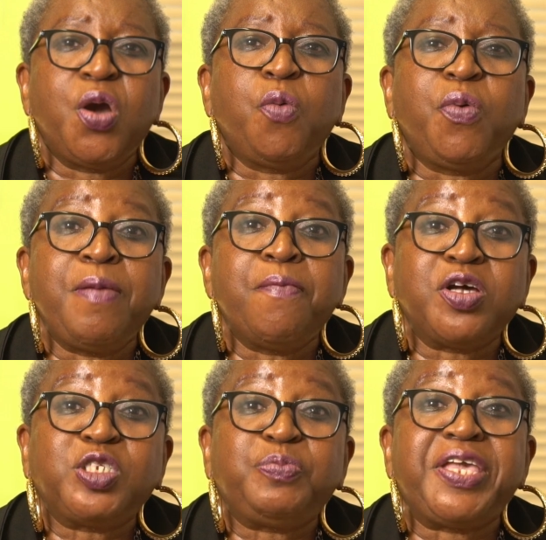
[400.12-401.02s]
We
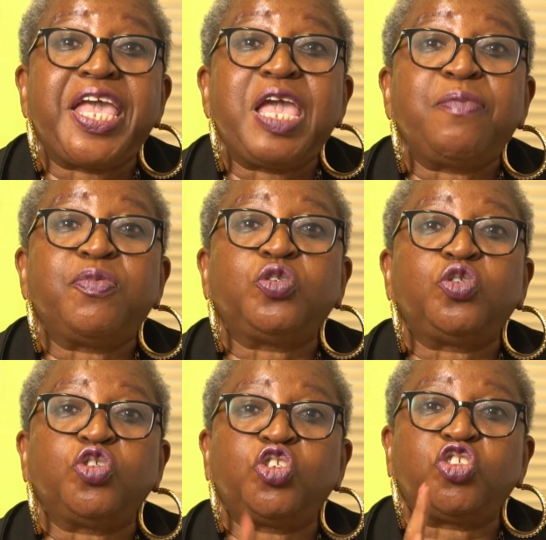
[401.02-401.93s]
must be able
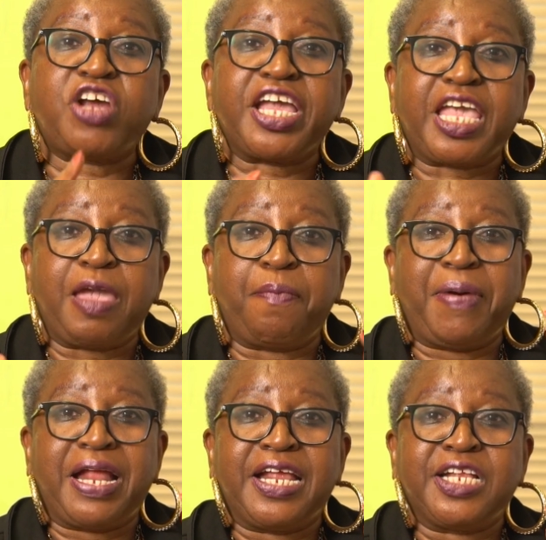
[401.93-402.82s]
to strike a
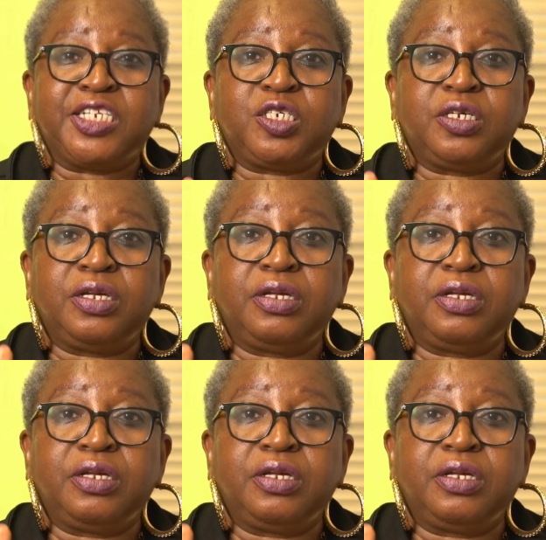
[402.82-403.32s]
balance